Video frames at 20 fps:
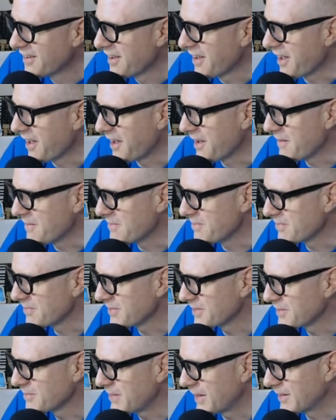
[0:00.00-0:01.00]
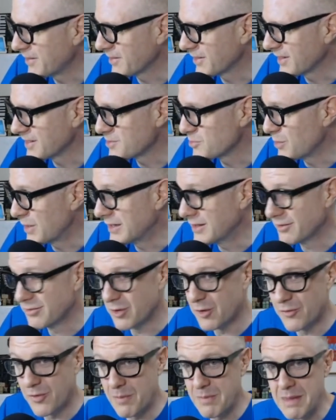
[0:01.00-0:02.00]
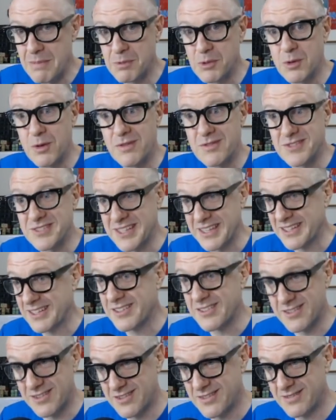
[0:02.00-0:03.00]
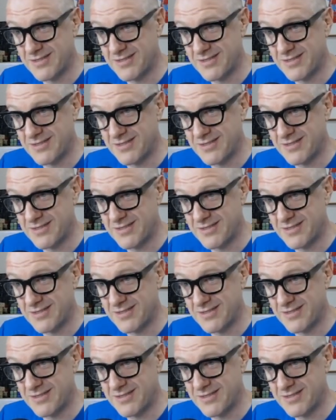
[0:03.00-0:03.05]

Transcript: Um, but look, it's wonderful for people who have seen it